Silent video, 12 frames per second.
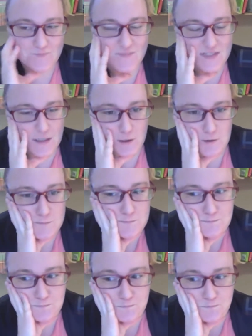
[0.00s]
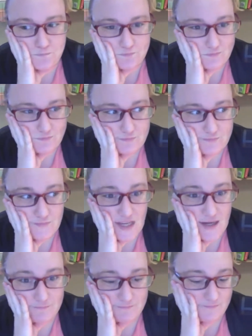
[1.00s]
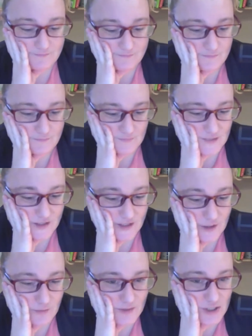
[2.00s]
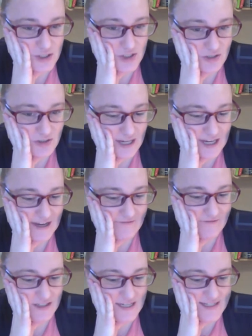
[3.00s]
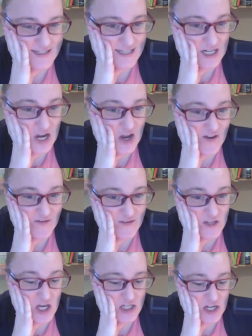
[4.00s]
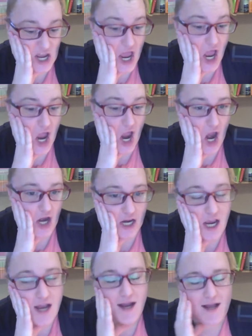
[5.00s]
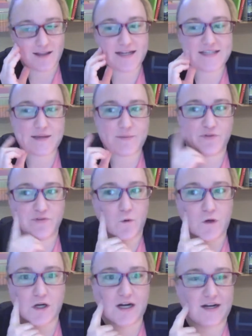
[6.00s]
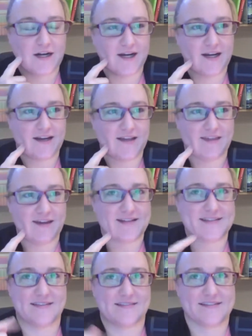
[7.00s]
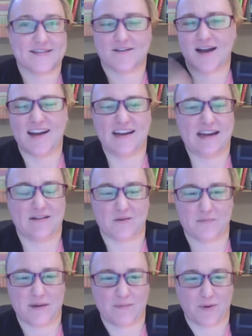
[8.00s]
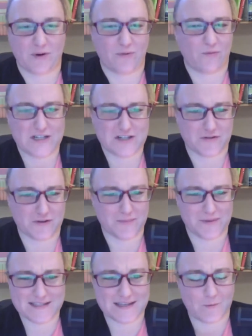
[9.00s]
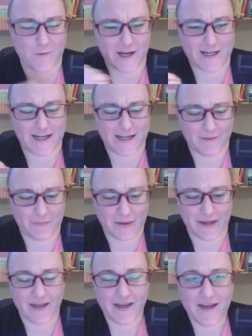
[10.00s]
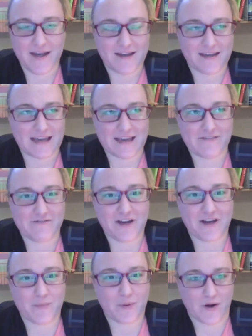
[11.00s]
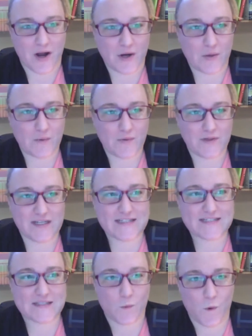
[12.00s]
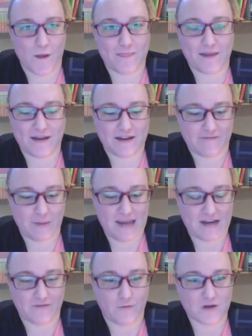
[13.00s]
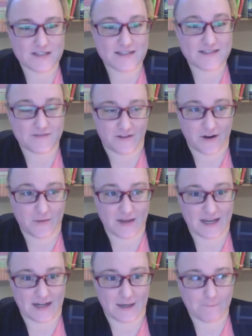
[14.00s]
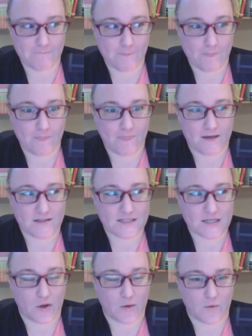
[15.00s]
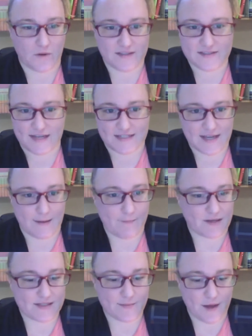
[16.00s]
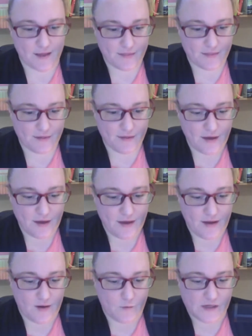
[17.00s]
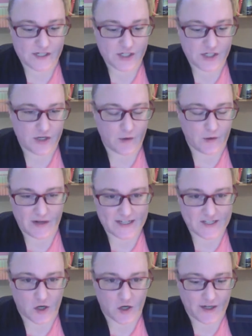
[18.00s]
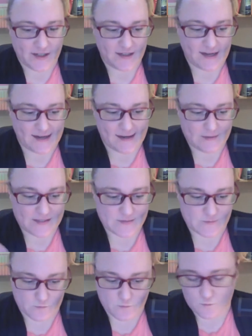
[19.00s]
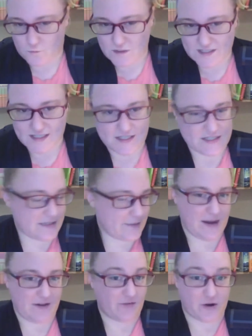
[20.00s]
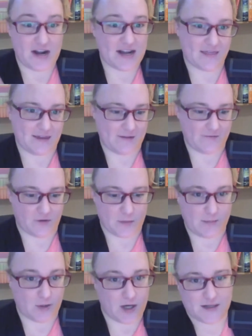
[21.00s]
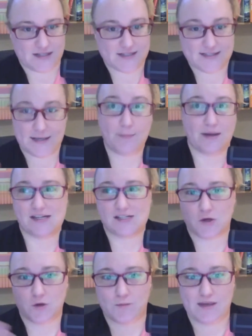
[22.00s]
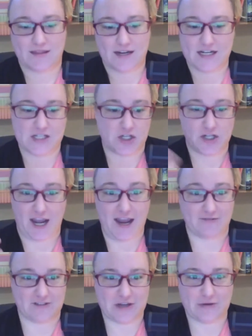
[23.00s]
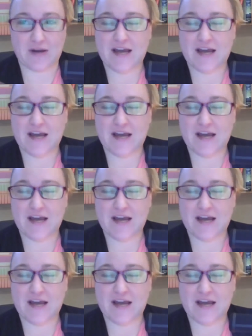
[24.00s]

So yeah, there you go. There's your little Canva lesson of the day. Like I said before, I think I said this here. I can't remember which group I said what in, but Canva Pro is the one thing I've paid for since the very beginning. So it's like $10 a month, which, when I started, like I was resistant to paying for anything for my blog because somebody told me that I shouldn't have to.